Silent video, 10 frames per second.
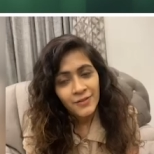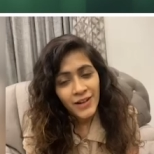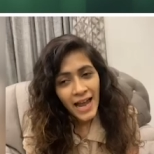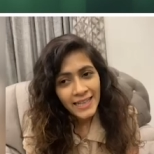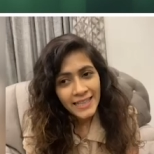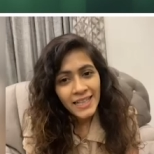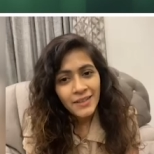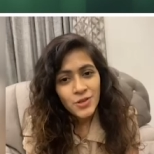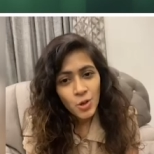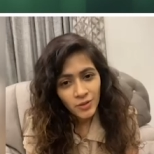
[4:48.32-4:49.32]
frankly
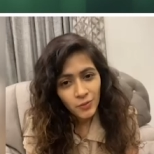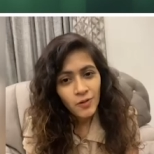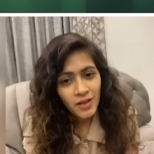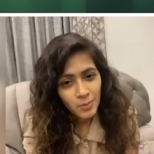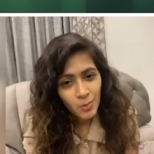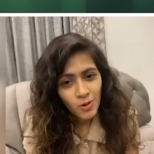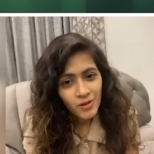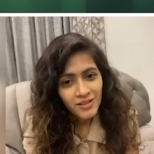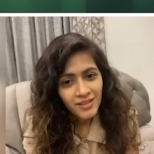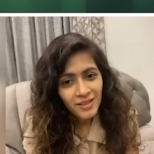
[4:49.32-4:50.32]
I've shot for one more
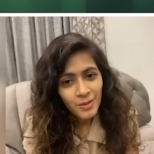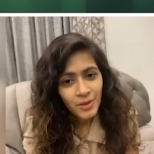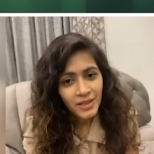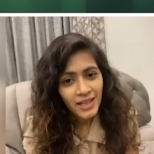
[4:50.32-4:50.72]
but